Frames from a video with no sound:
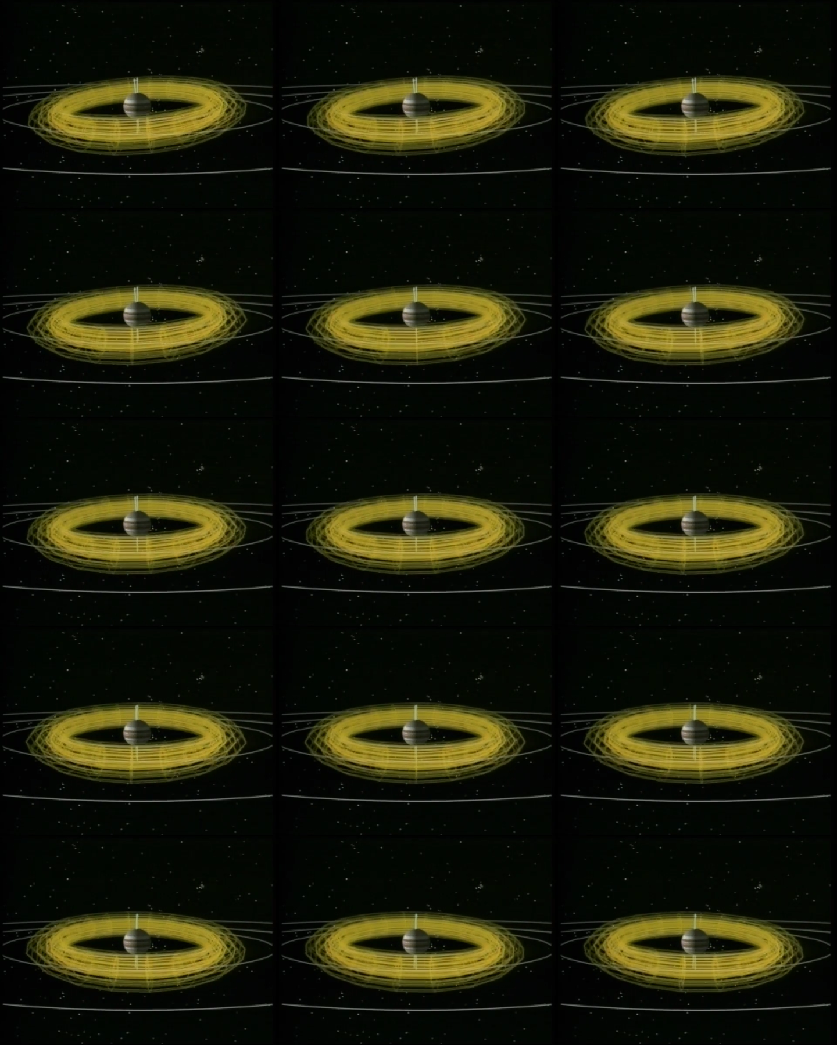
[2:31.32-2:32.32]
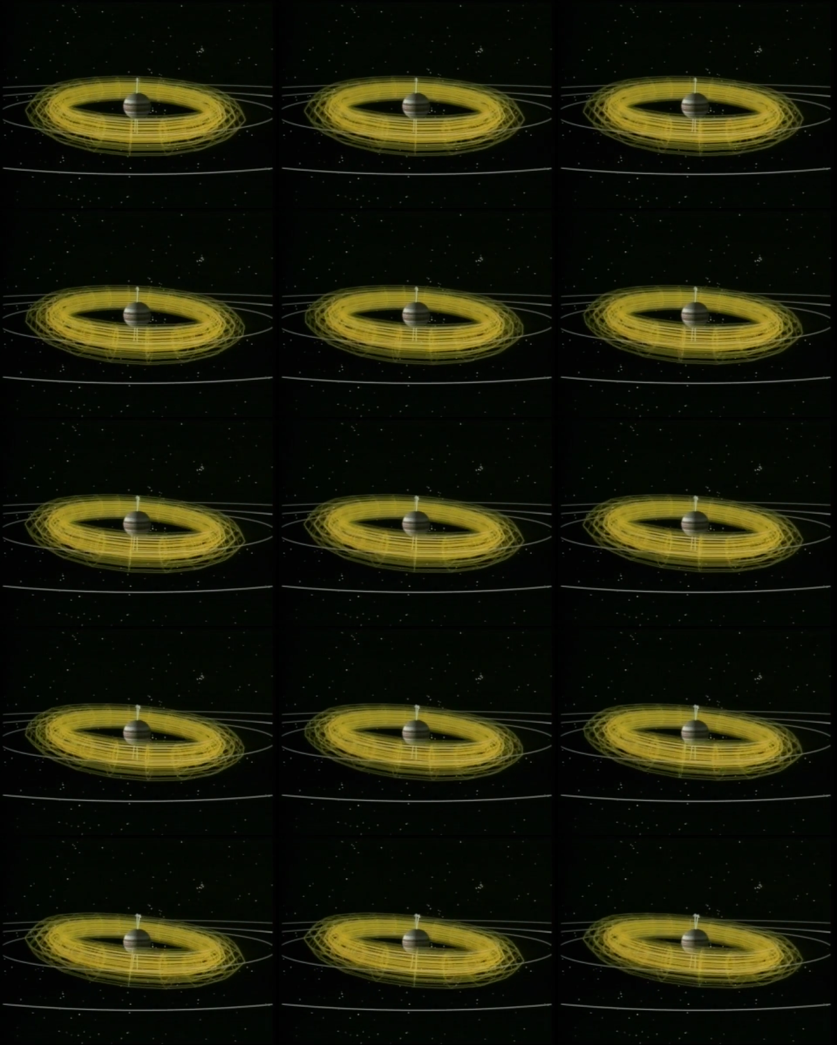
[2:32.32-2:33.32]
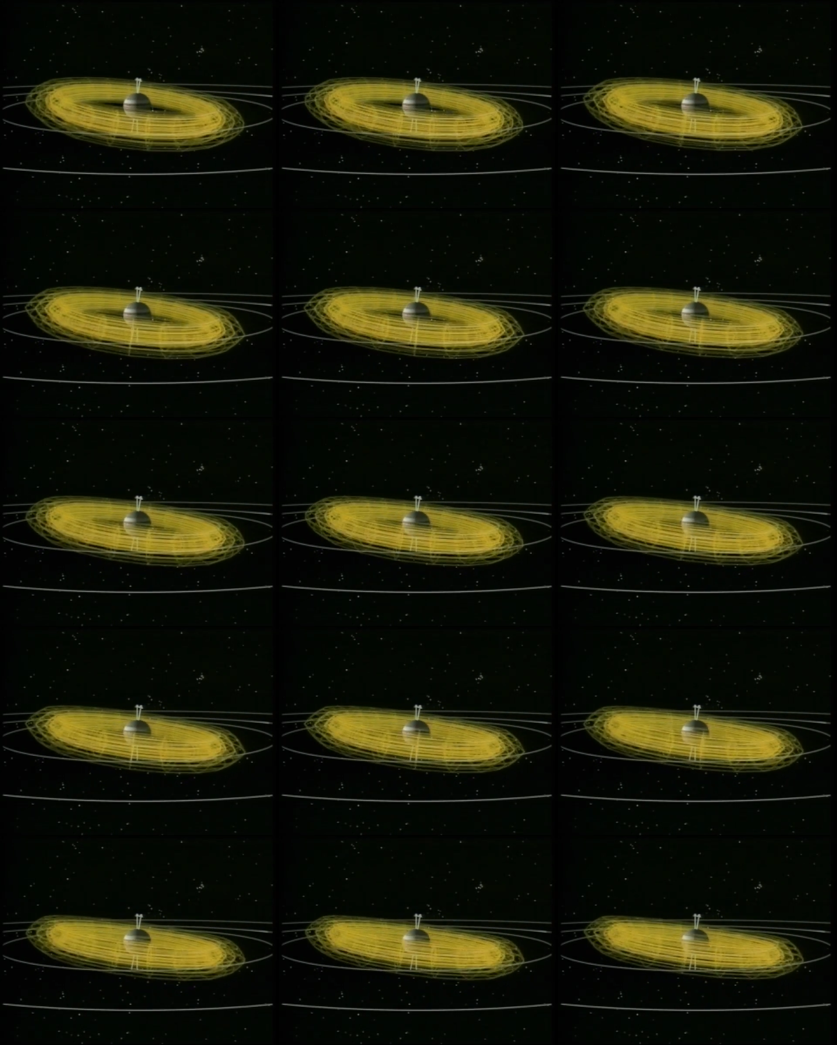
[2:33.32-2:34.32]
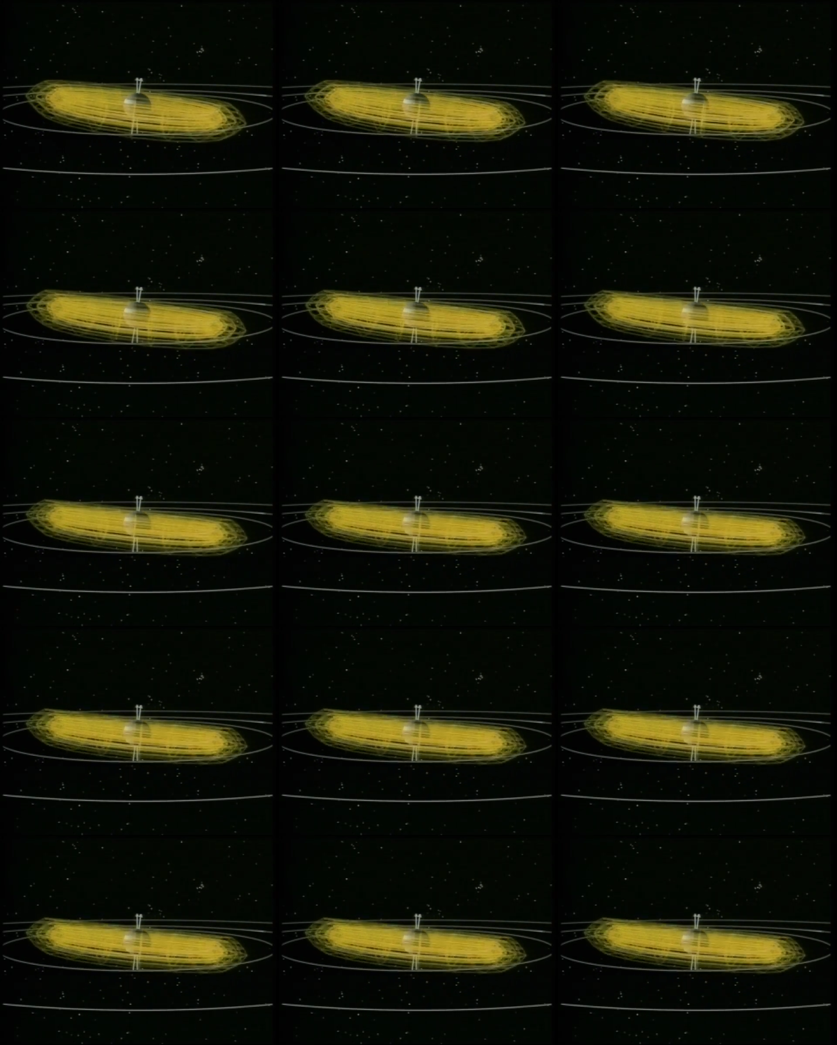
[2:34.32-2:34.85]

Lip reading: [unreadable: no face in view]